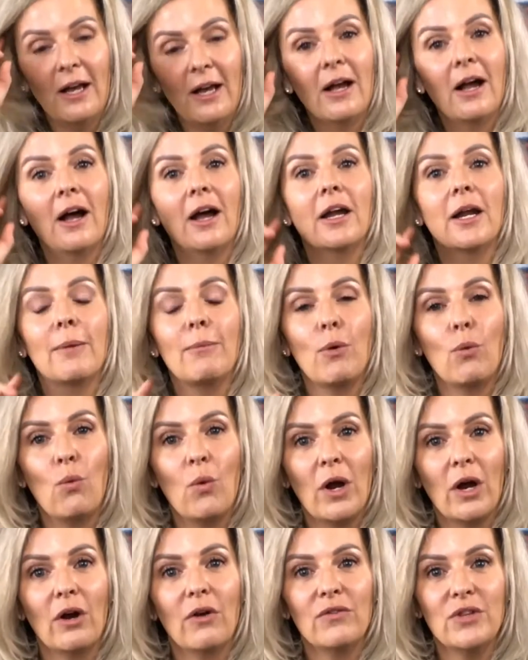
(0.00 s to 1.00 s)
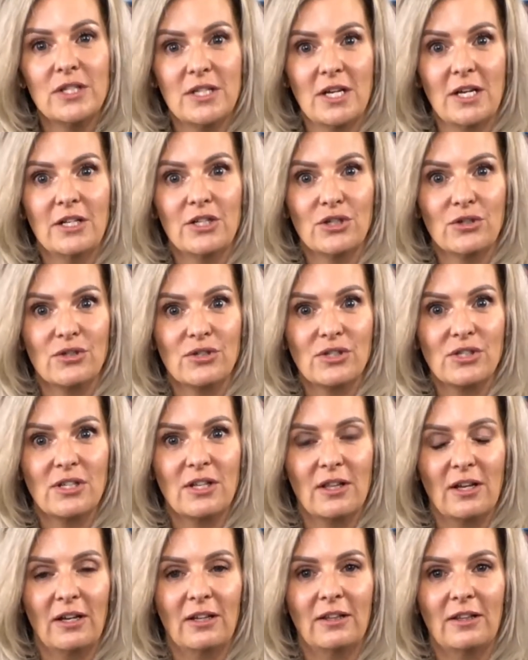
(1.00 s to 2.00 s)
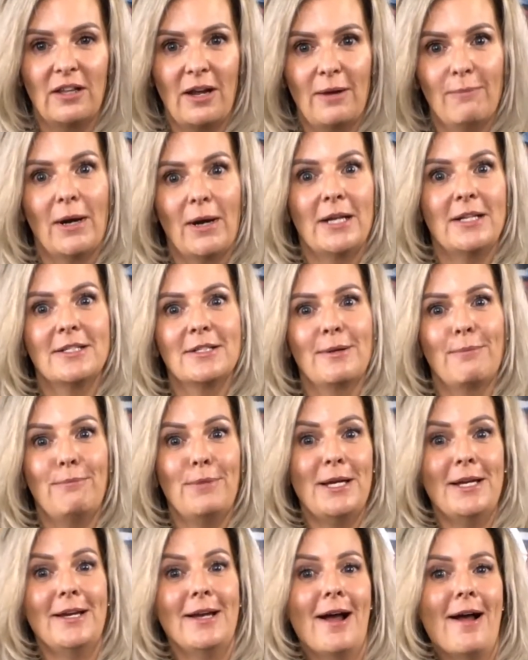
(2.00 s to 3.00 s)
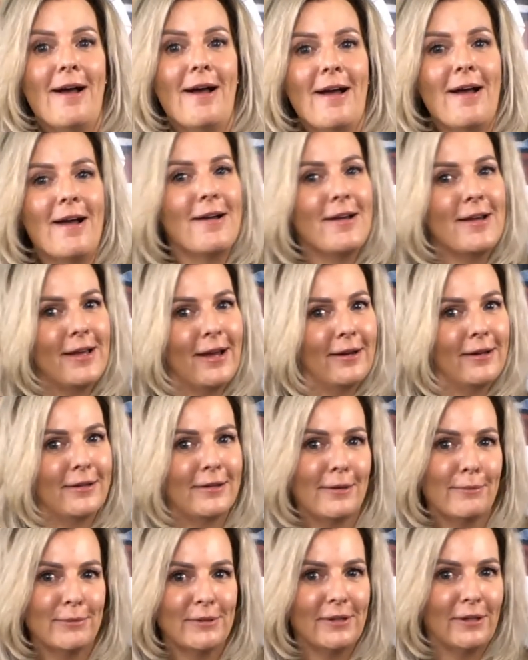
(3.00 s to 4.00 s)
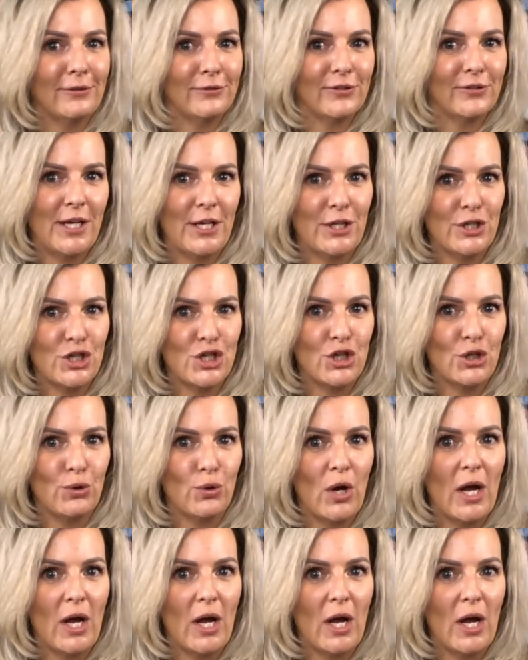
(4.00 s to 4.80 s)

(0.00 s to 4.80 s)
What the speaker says: and I'm aware of the dangers that they might be getting themselves into.